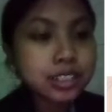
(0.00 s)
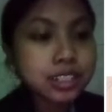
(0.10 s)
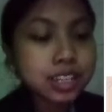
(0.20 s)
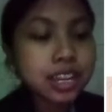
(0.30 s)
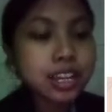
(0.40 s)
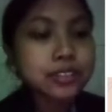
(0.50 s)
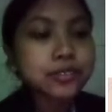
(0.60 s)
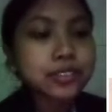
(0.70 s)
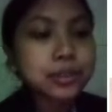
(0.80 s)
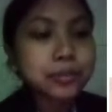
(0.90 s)

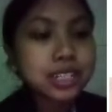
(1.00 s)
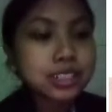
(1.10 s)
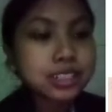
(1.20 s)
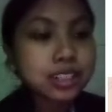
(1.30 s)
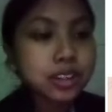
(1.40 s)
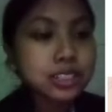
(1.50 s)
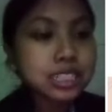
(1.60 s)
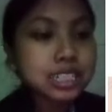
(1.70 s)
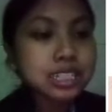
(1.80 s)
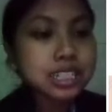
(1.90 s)
And for the main
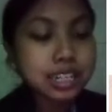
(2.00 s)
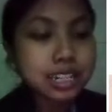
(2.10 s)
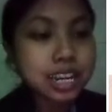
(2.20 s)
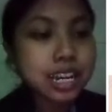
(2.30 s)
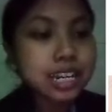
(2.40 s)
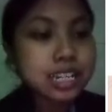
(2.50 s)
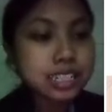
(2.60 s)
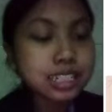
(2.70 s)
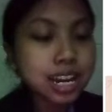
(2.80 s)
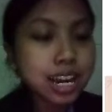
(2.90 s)
clause is
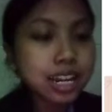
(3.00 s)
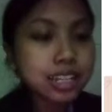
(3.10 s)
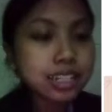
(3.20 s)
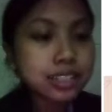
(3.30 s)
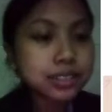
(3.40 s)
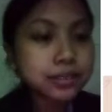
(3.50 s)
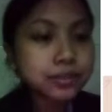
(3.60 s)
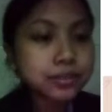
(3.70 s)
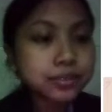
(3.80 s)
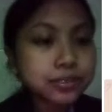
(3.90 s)
they die.
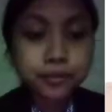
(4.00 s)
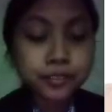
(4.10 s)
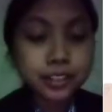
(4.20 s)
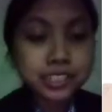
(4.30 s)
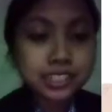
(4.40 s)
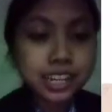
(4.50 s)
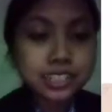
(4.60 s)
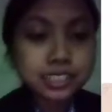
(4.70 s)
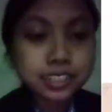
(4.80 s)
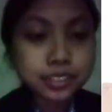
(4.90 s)
For the
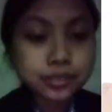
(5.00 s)
next is